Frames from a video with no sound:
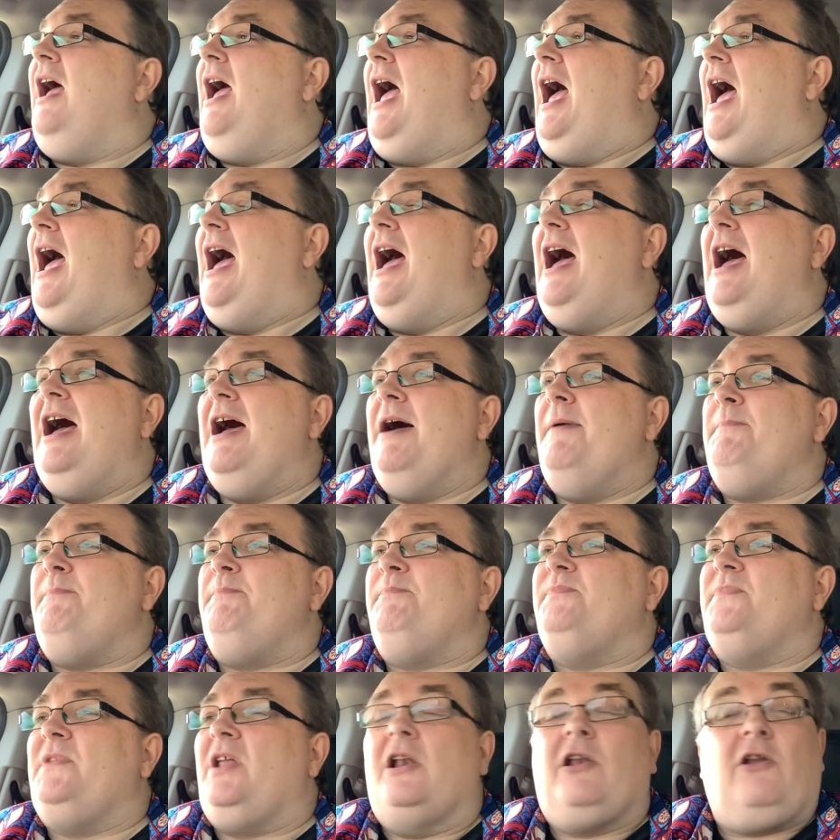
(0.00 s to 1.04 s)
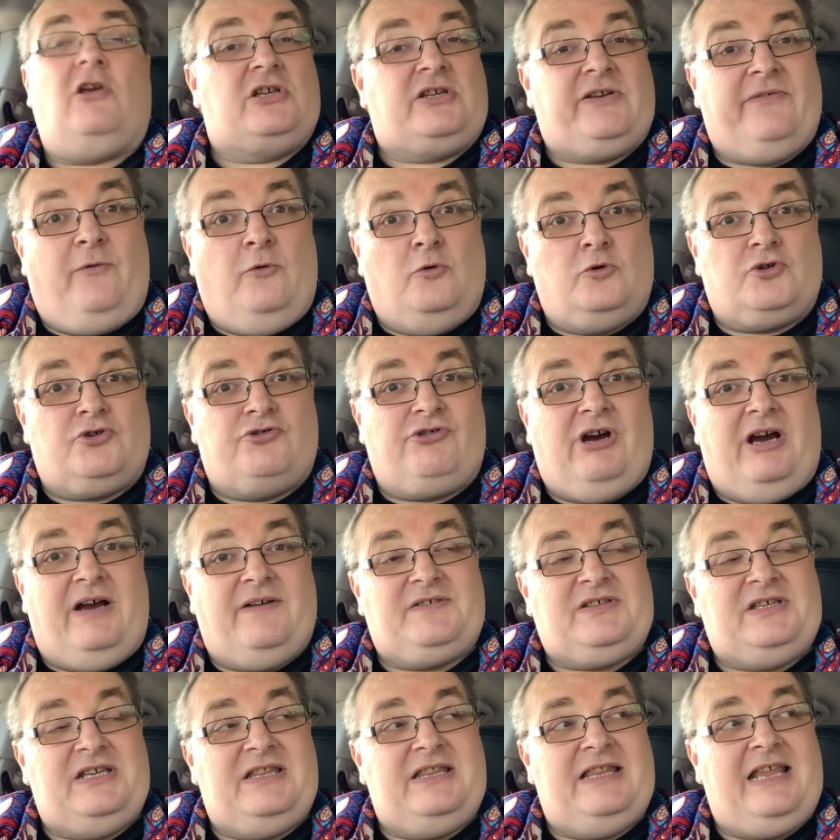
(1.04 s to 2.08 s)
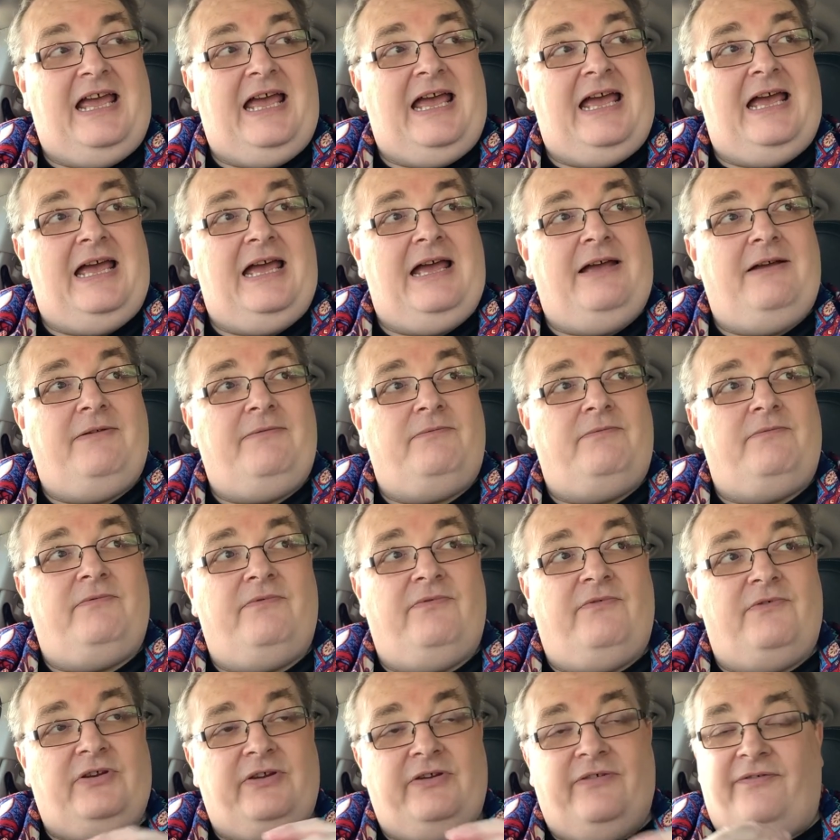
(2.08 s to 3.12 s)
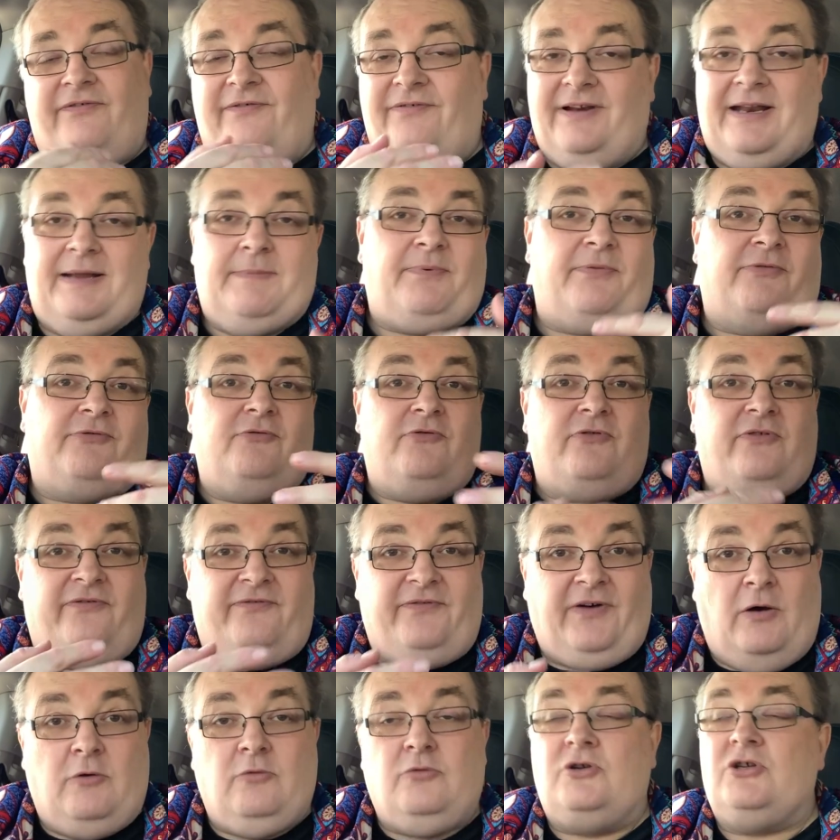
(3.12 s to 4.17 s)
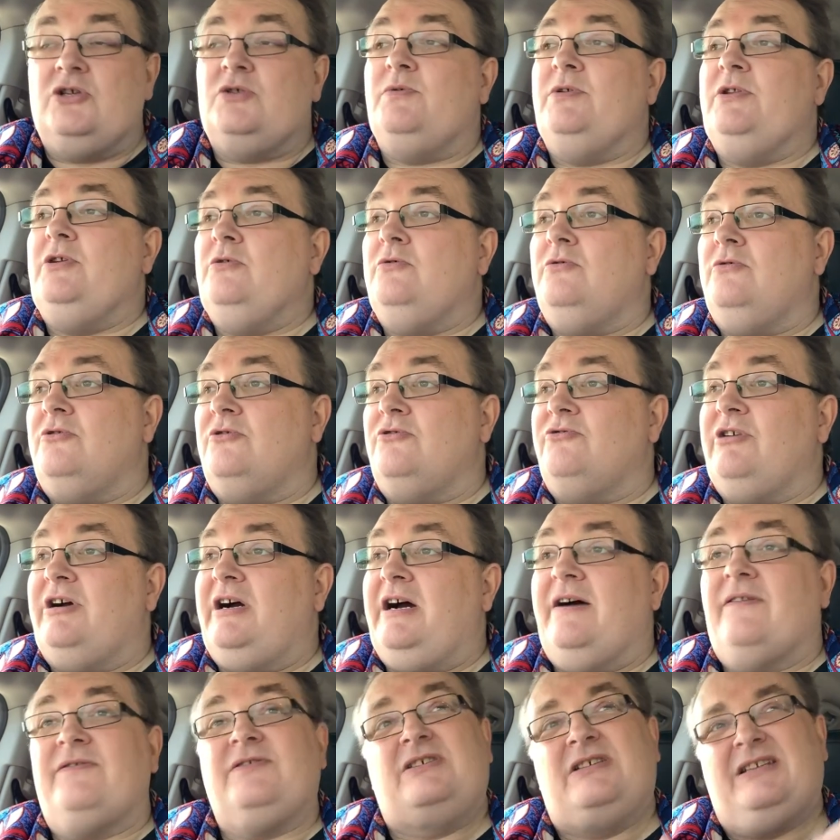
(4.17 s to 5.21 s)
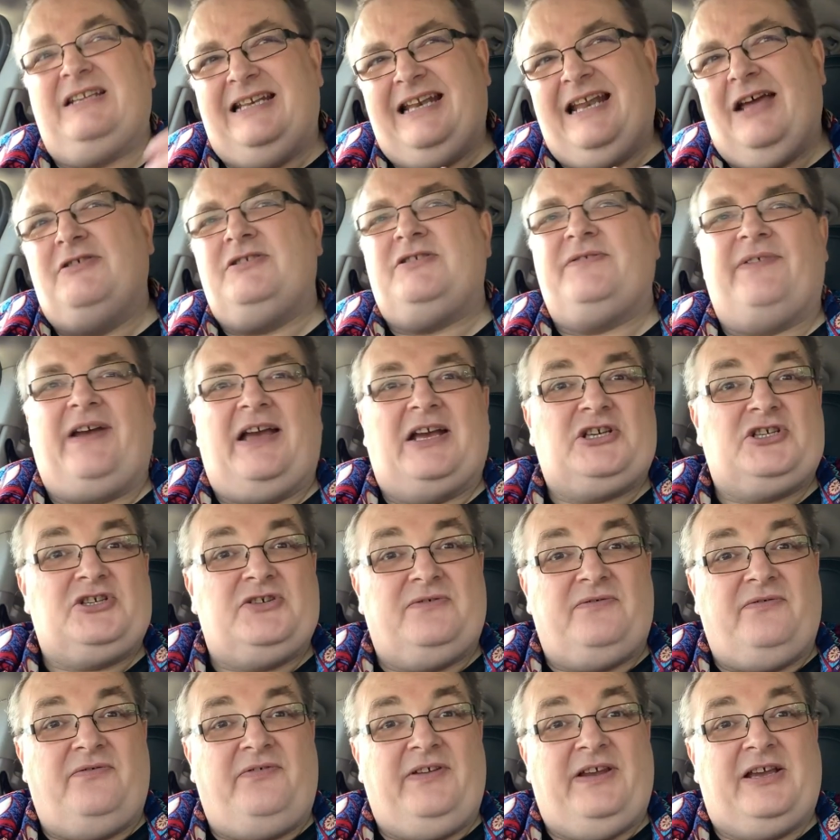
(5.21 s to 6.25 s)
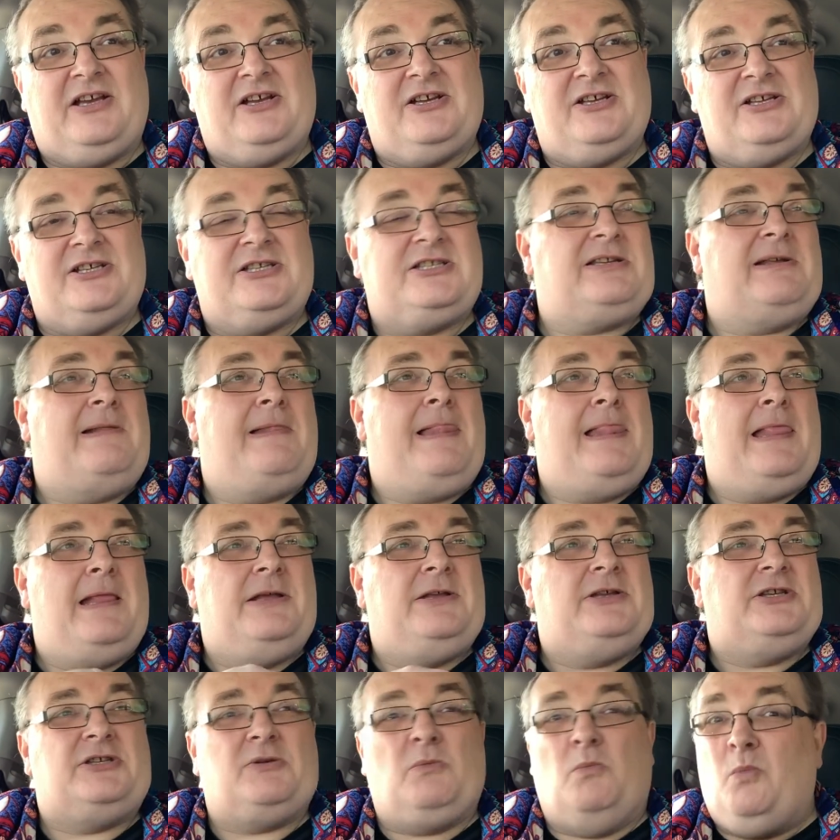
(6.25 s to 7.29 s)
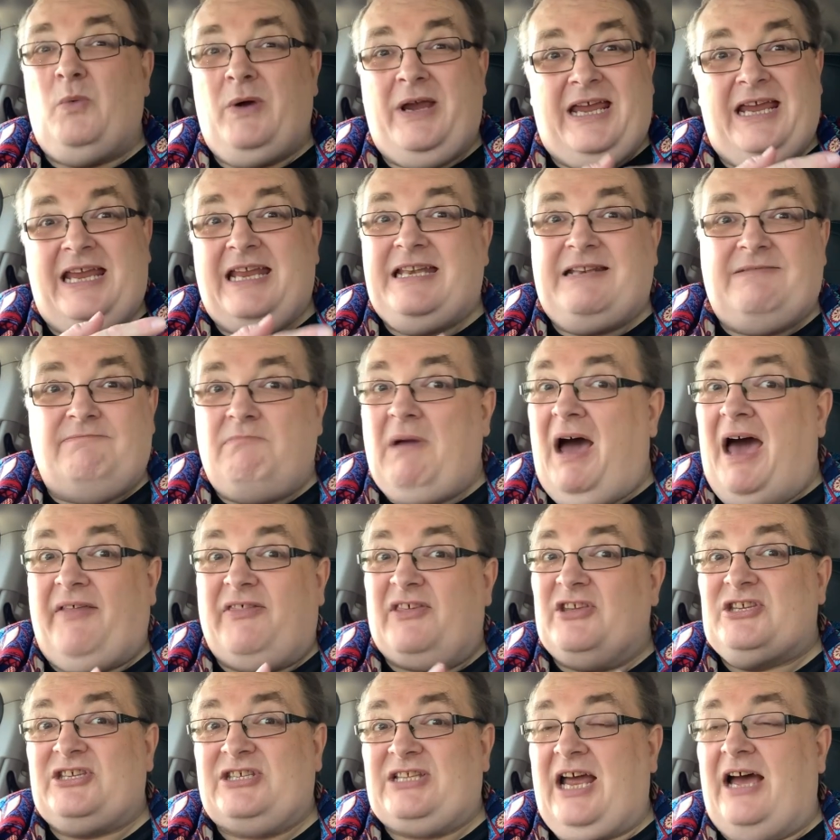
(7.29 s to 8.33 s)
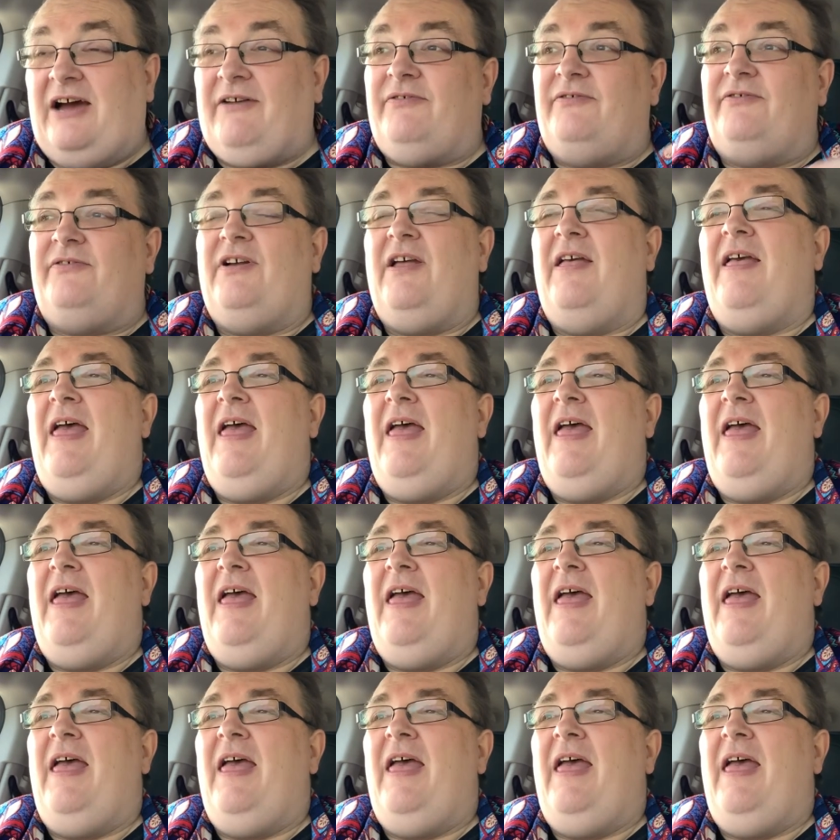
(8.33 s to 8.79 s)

Lots of autographs in there. You flip through the folders with the autographs, loads of action figures, some weird other stuff.